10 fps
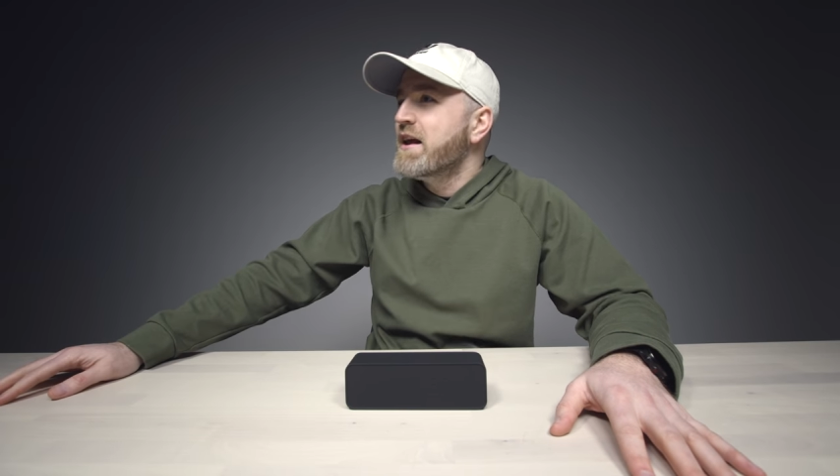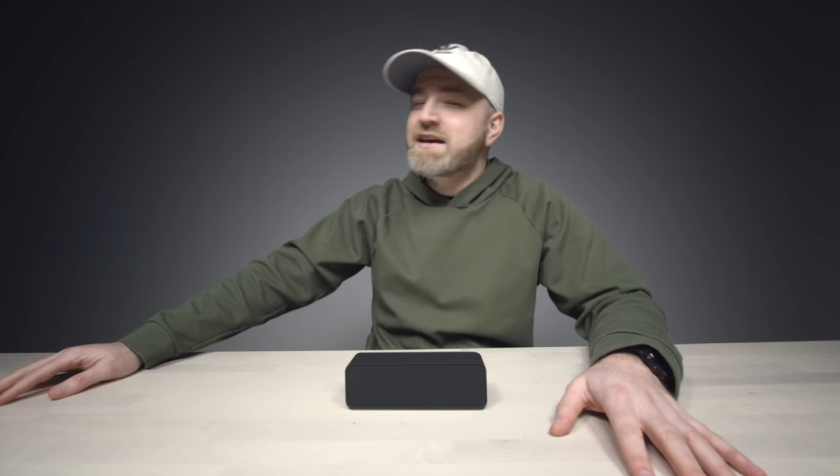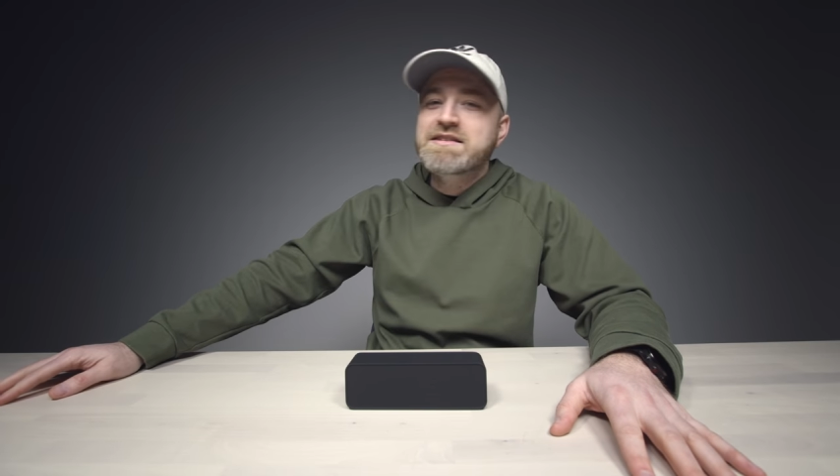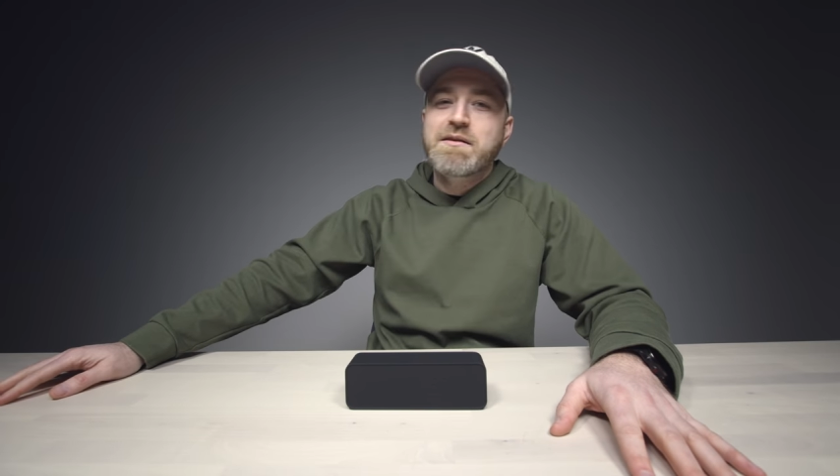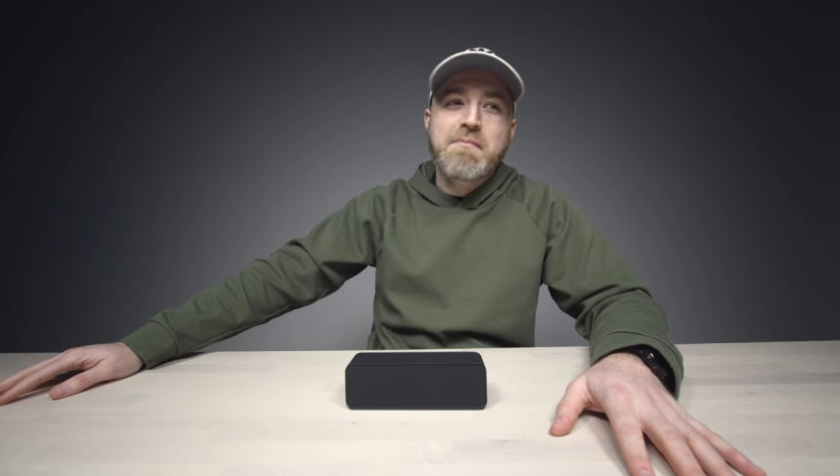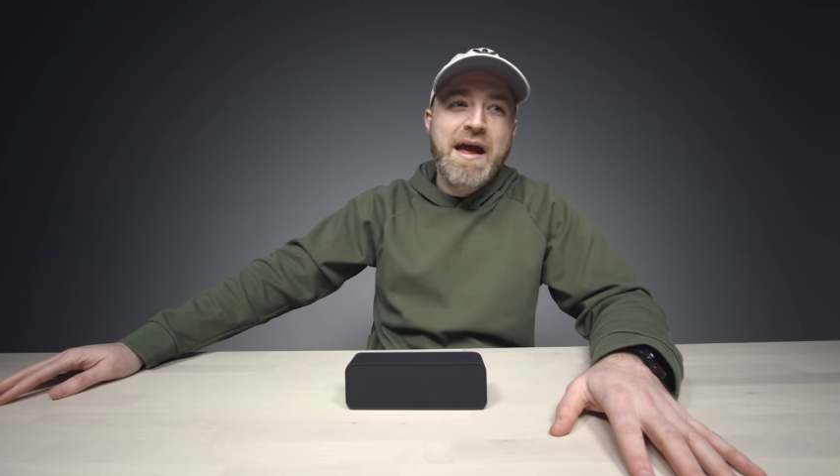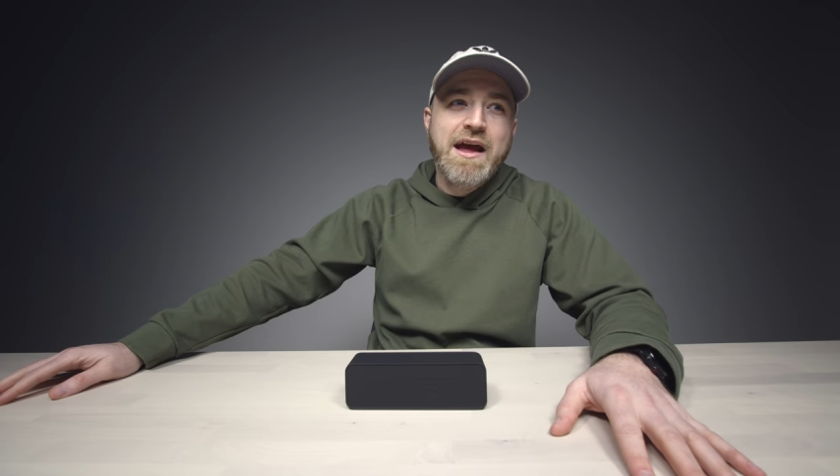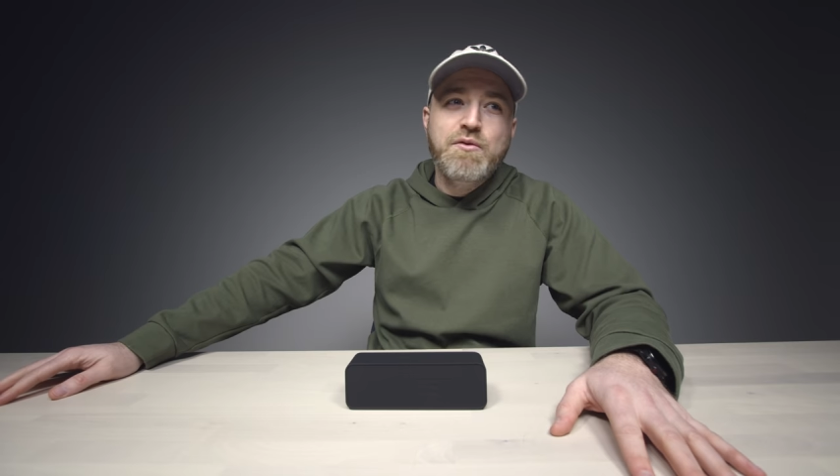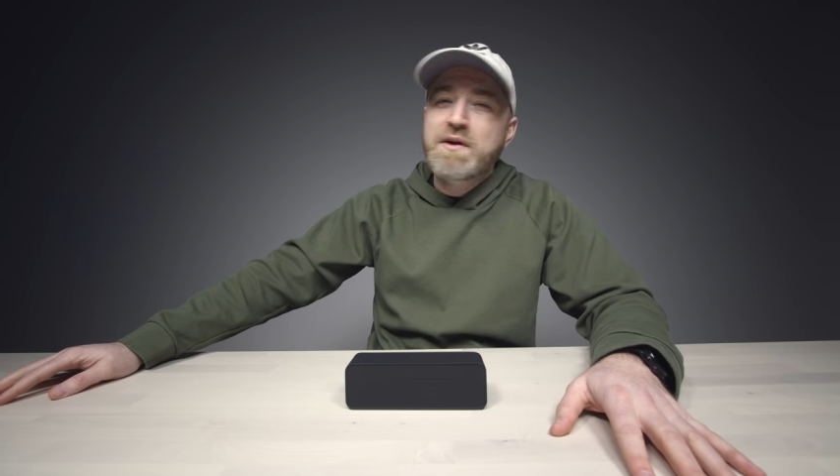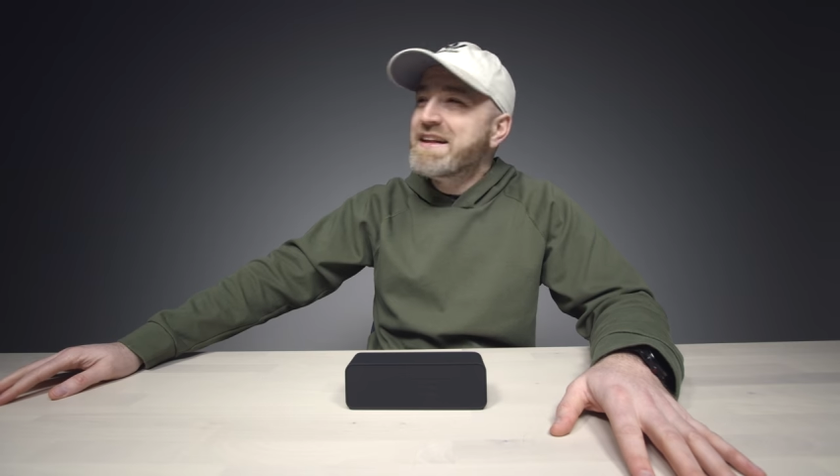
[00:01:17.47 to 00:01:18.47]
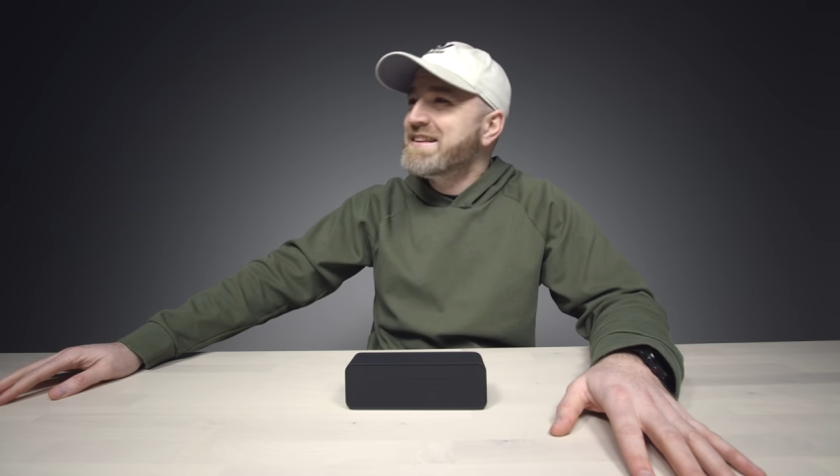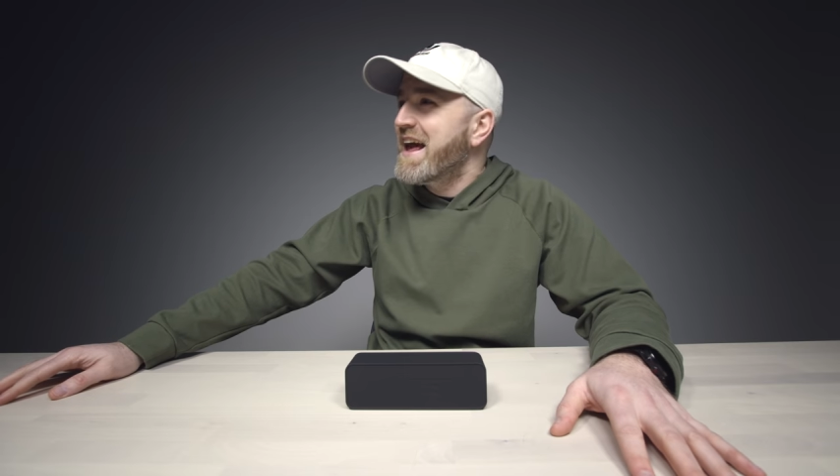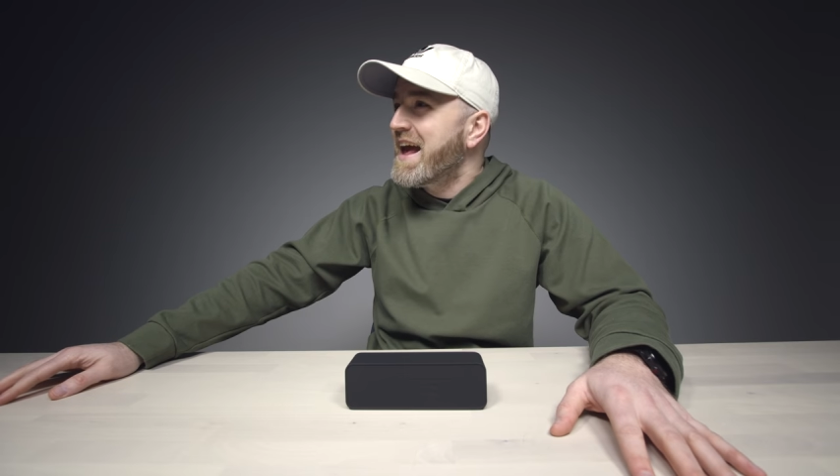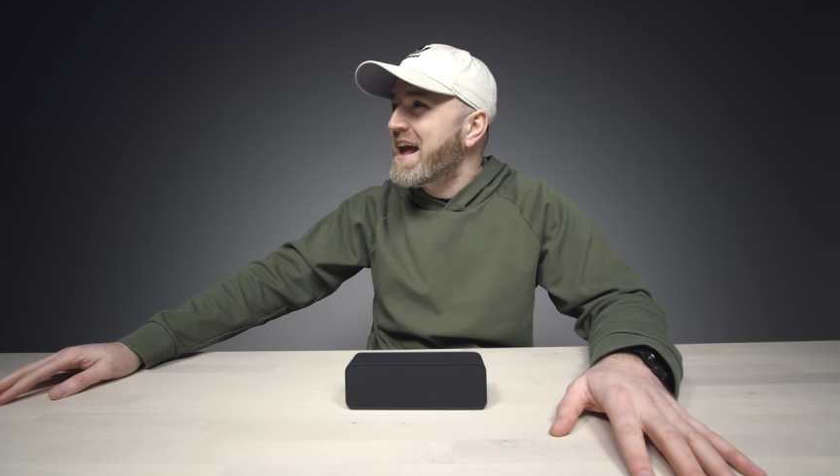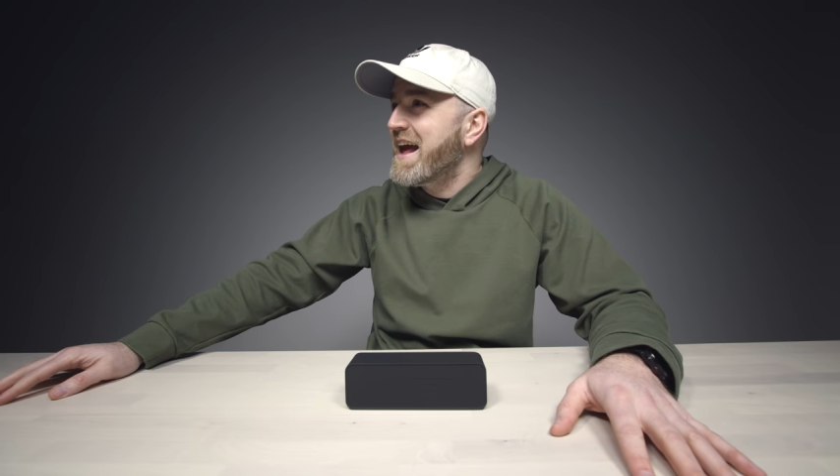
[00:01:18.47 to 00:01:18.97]
He's a man with a
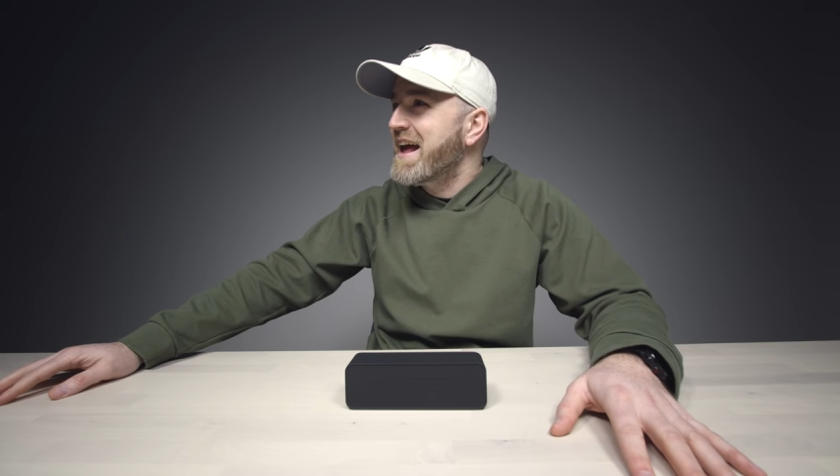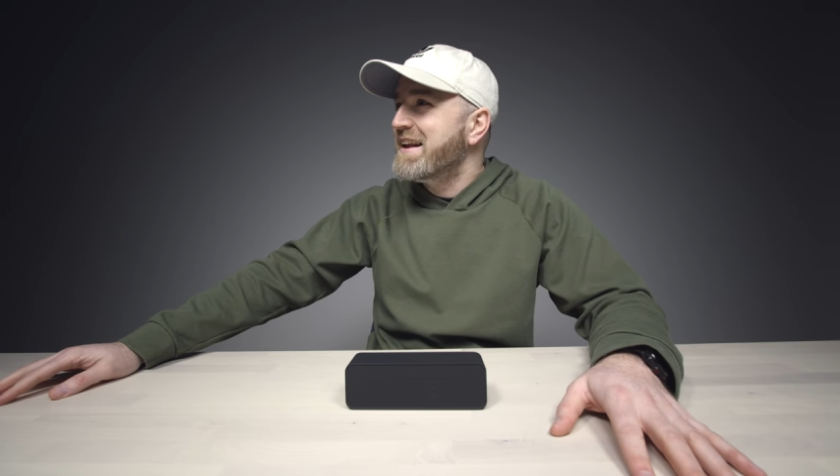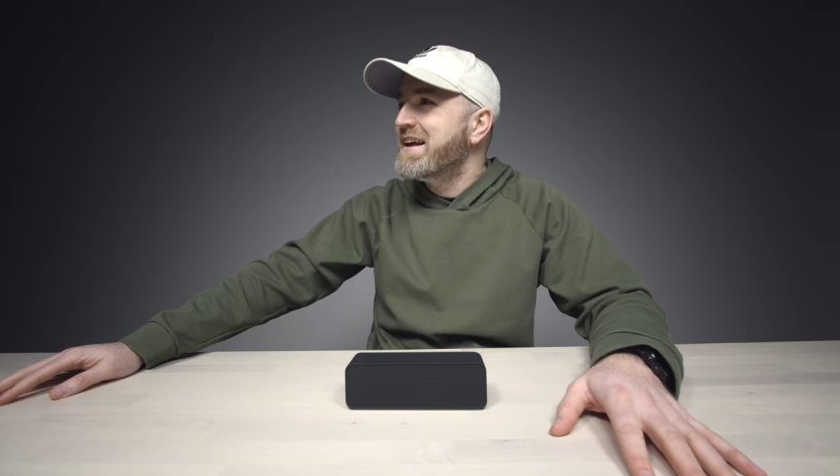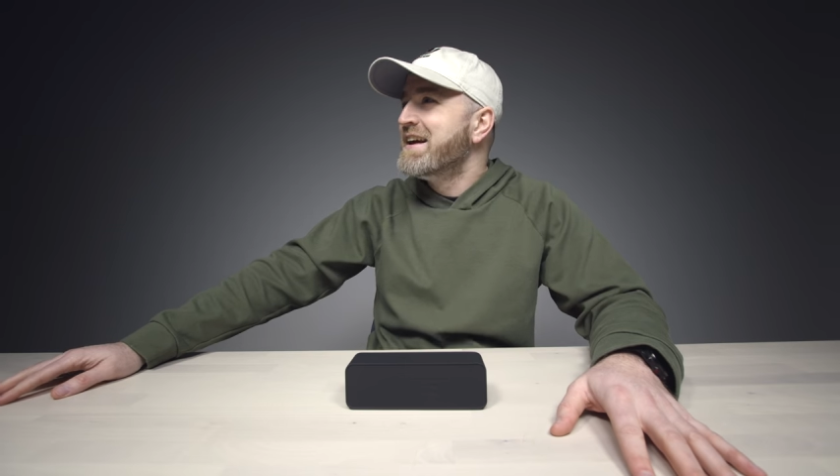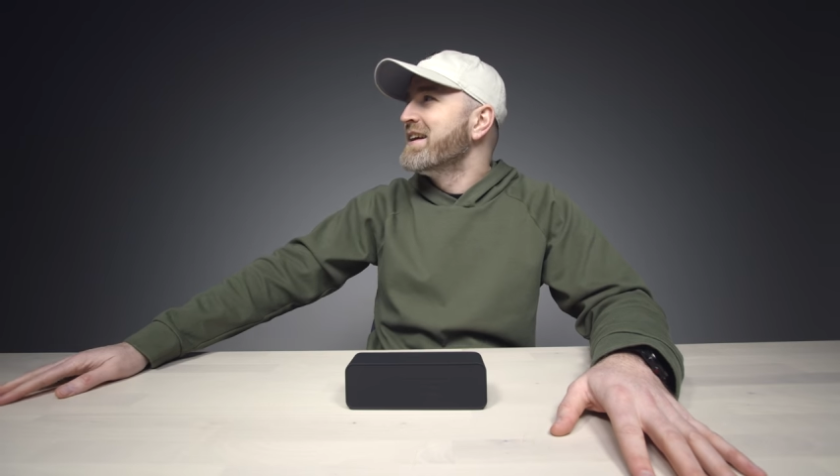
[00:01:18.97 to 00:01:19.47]
tan.